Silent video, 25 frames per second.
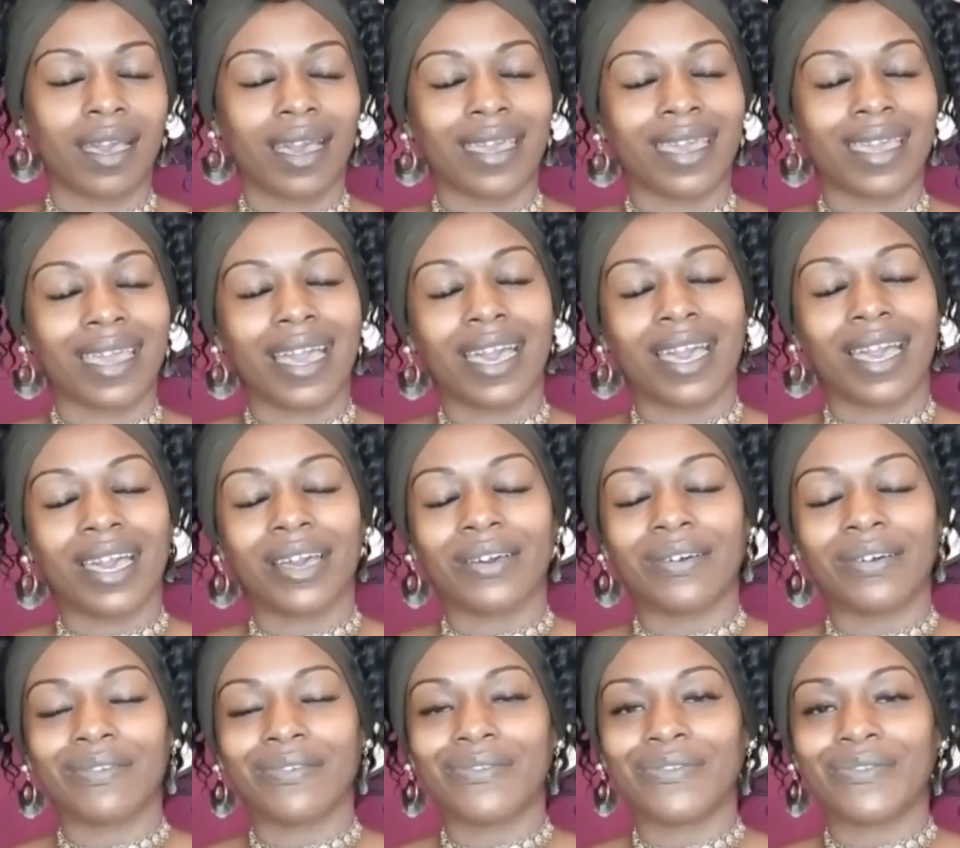I
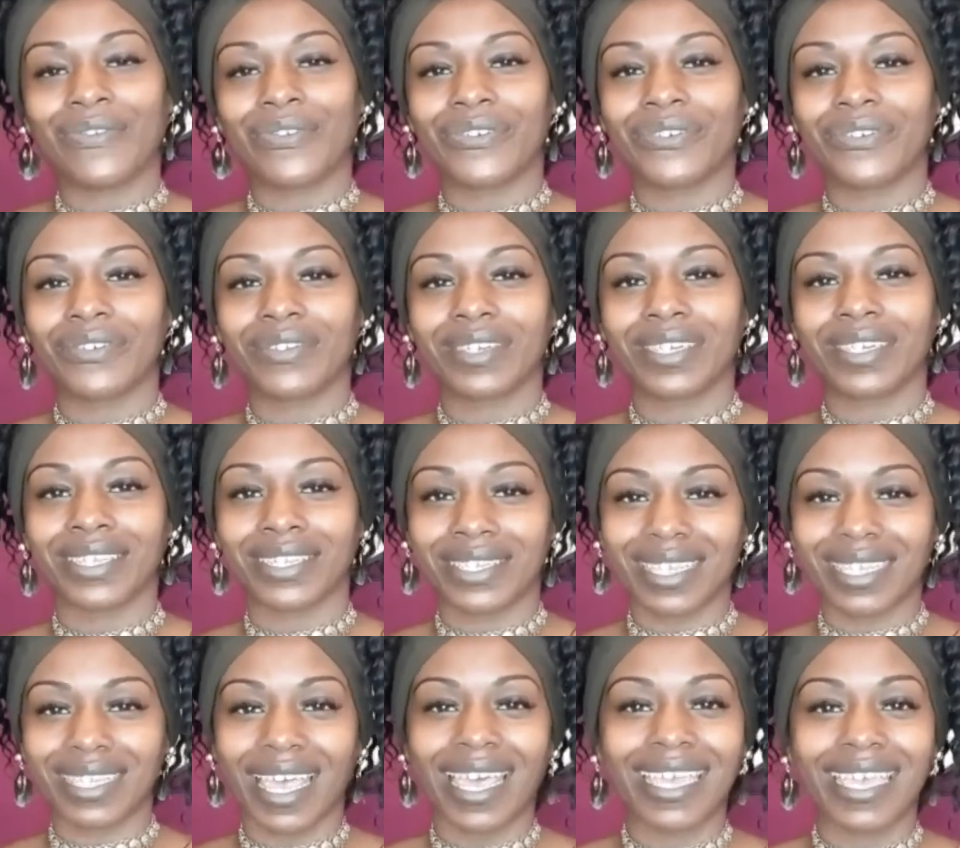have
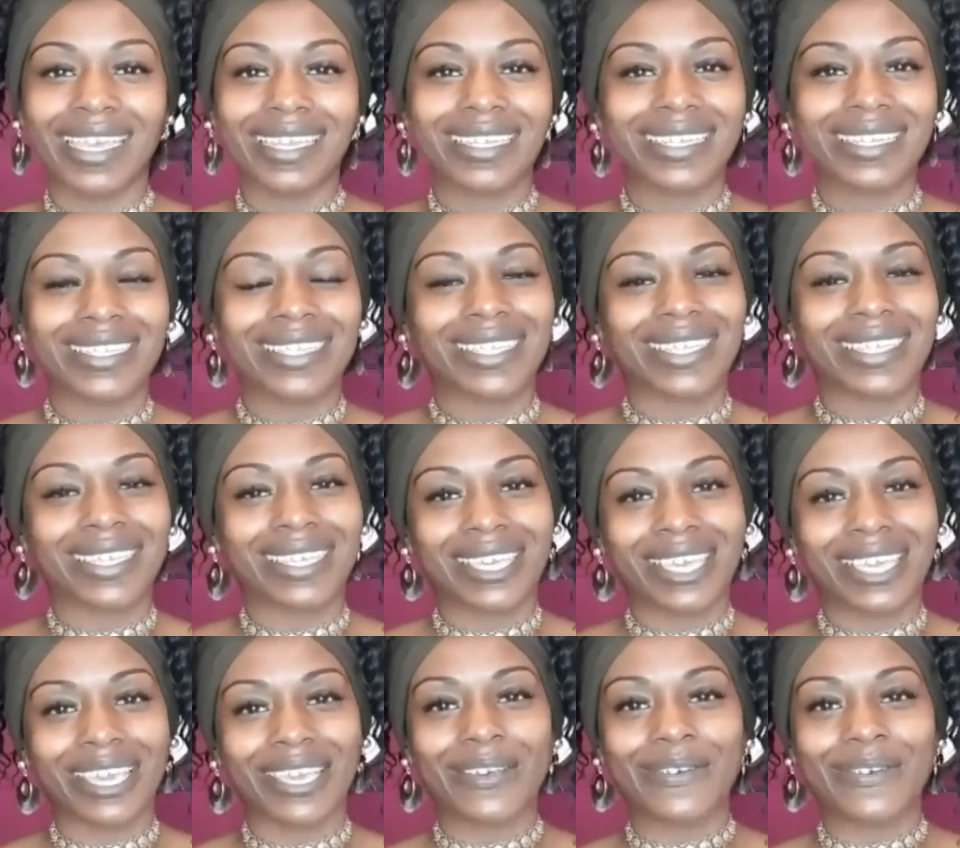decided to
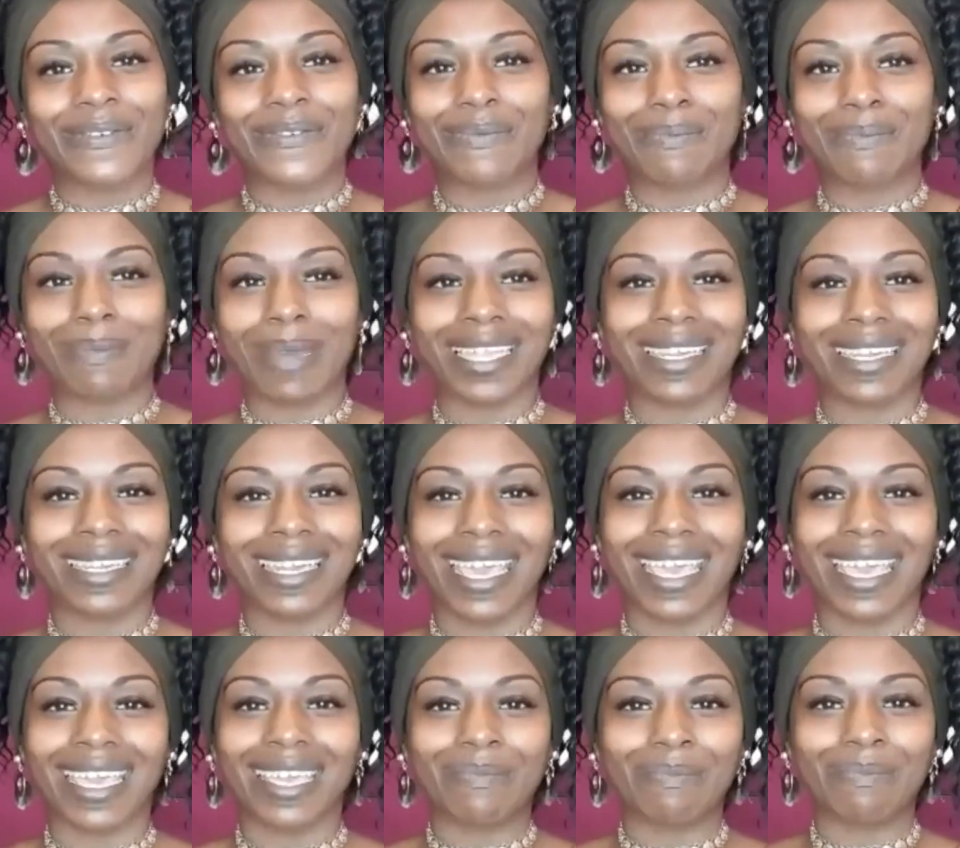give my
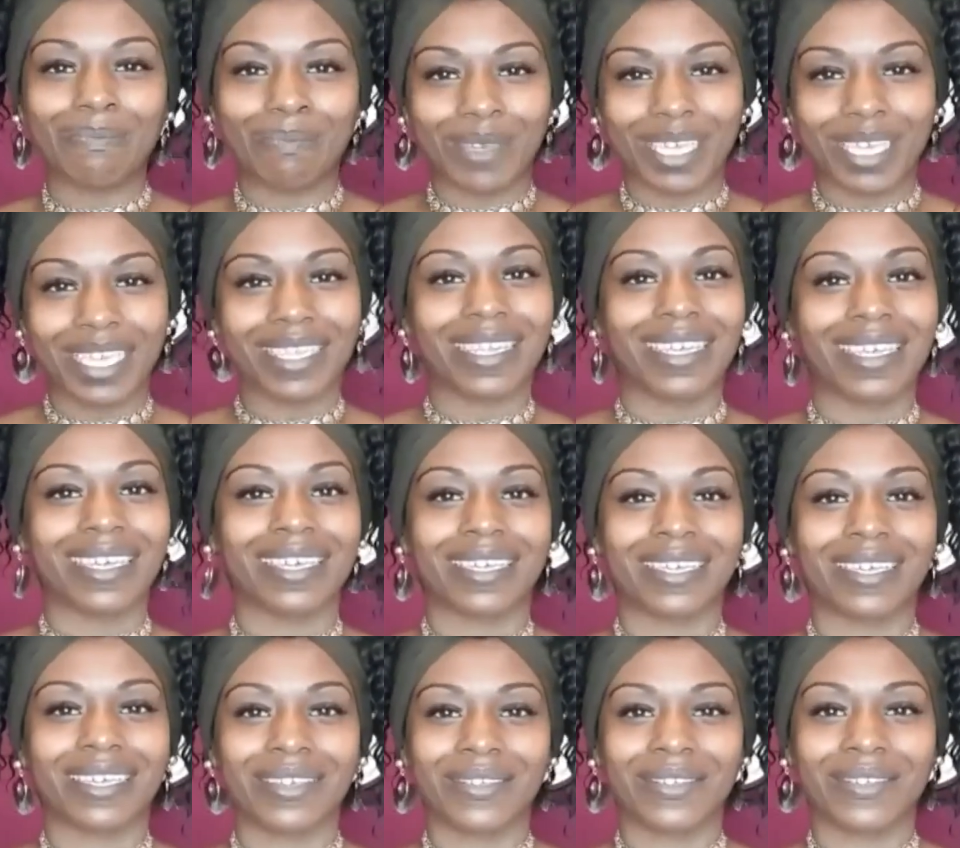name
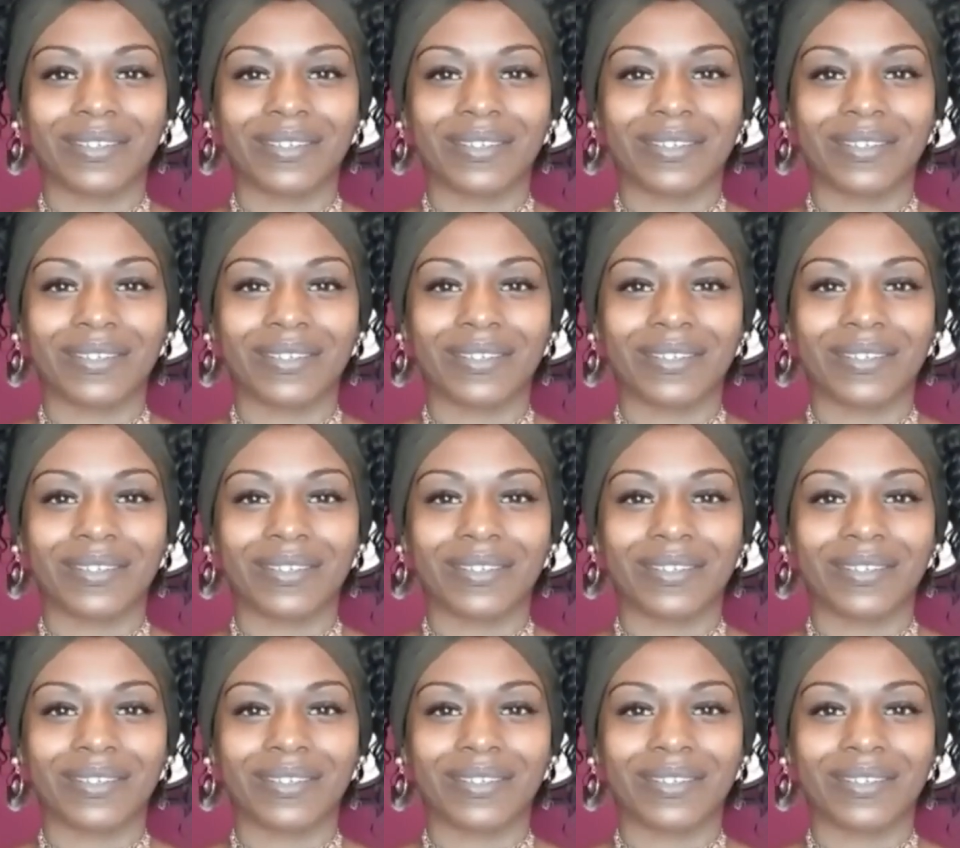meaning.